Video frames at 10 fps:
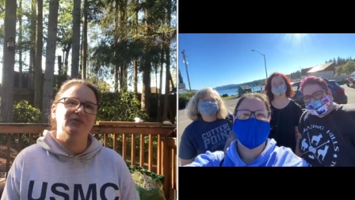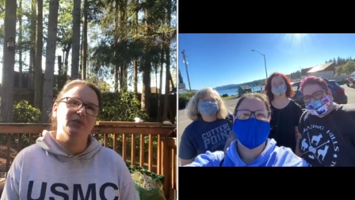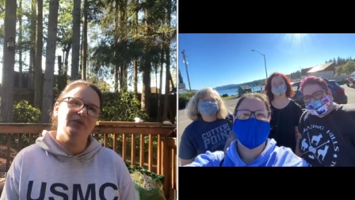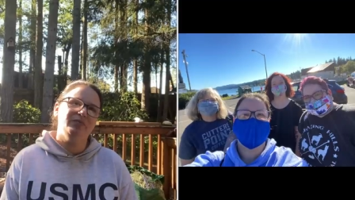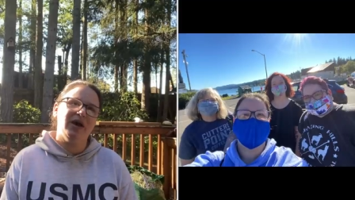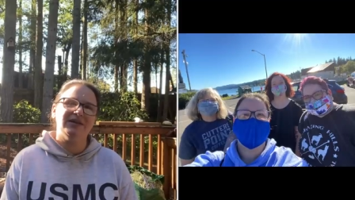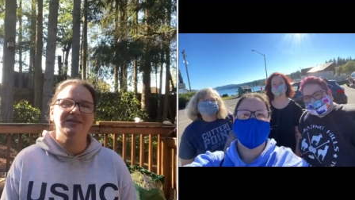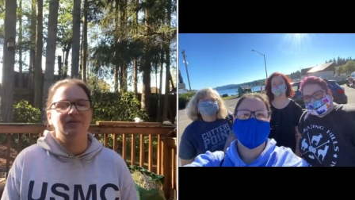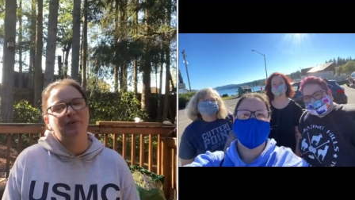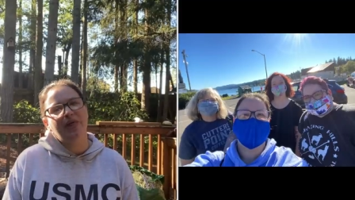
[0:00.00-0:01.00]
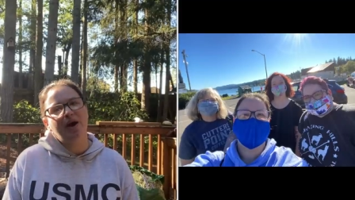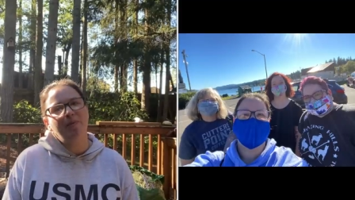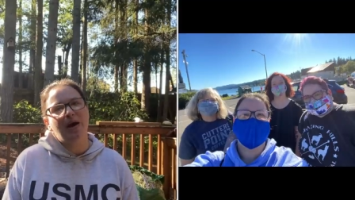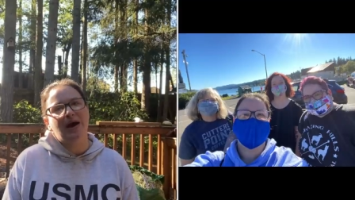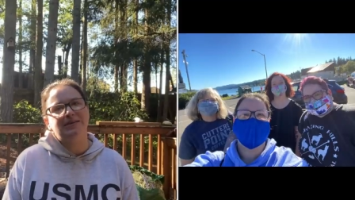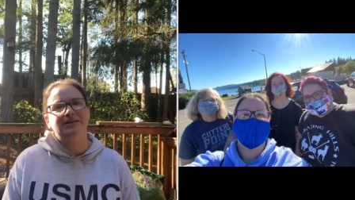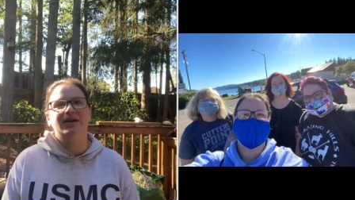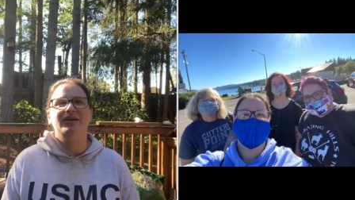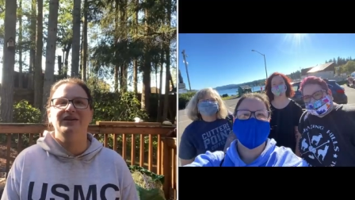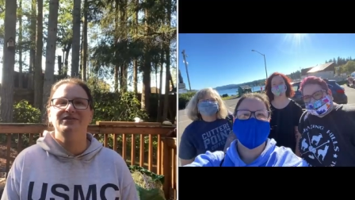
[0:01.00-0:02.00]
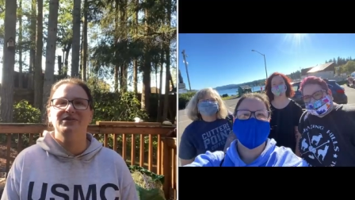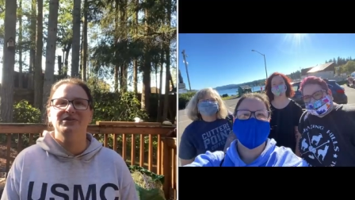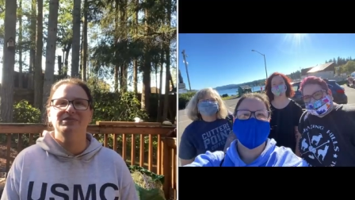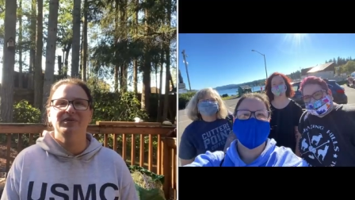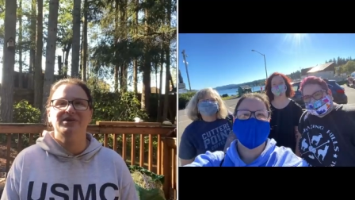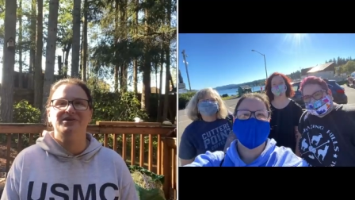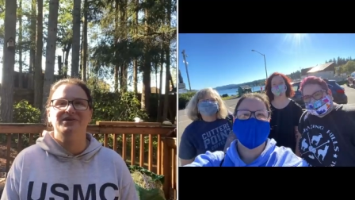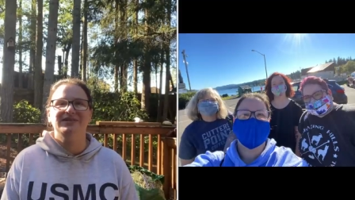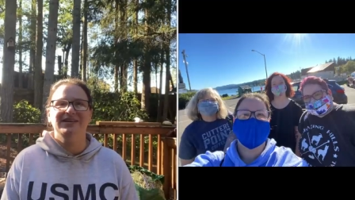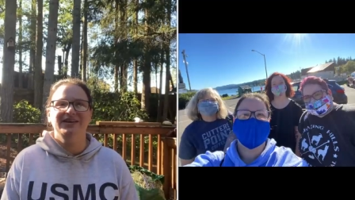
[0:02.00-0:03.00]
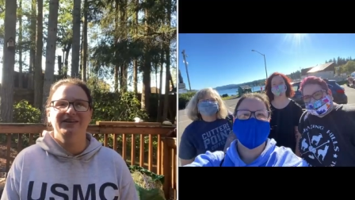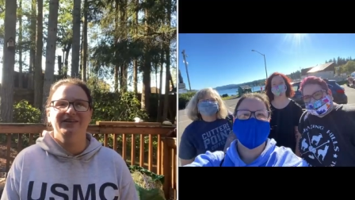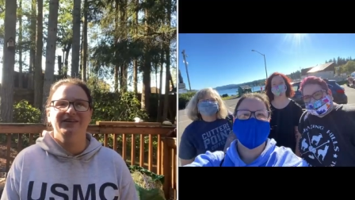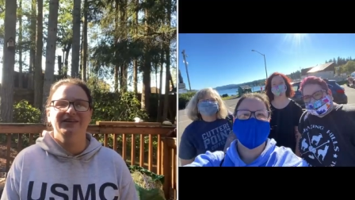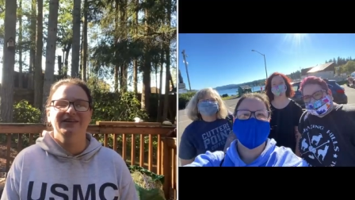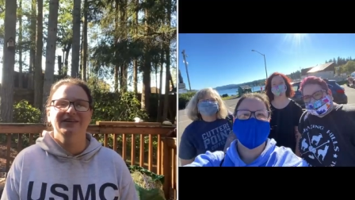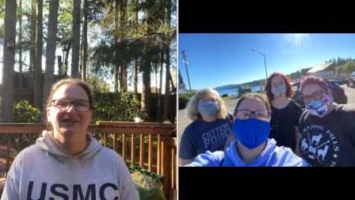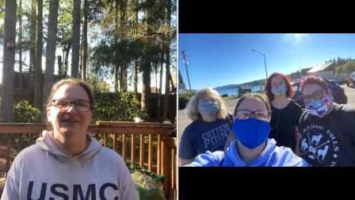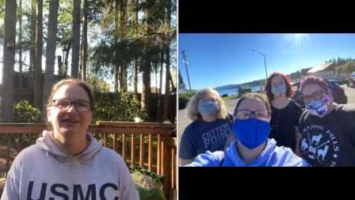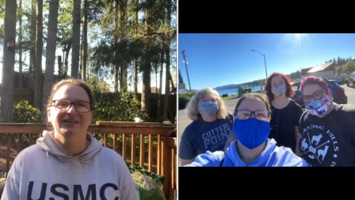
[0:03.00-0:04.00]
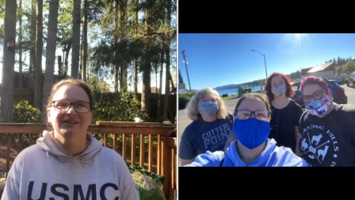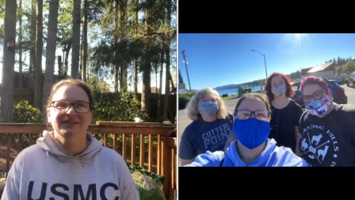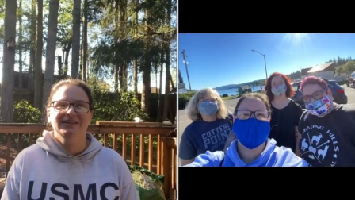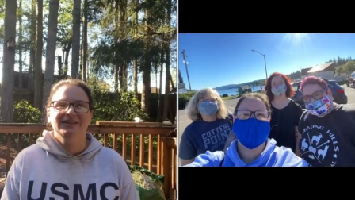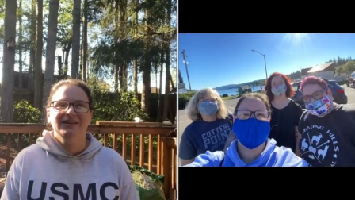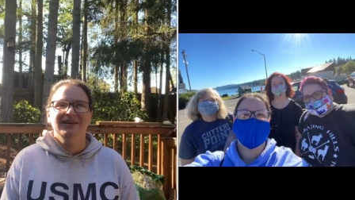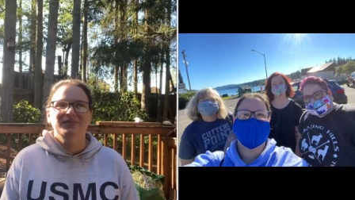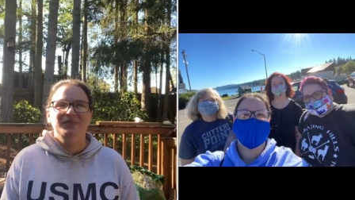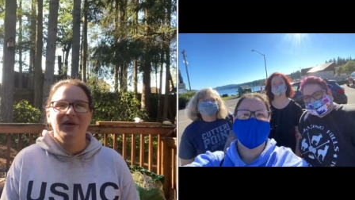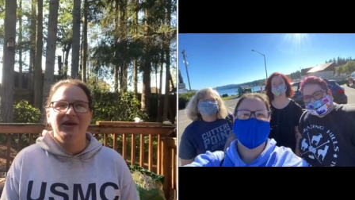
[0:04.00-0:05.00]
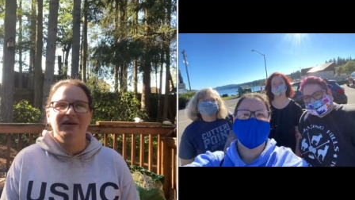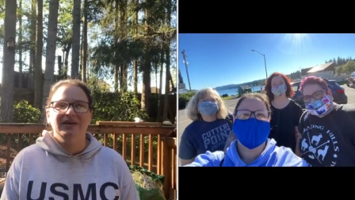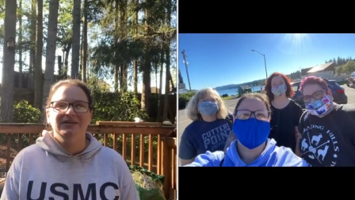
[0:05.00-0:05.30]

with mask and without mask, and I'll enter those pictures here. And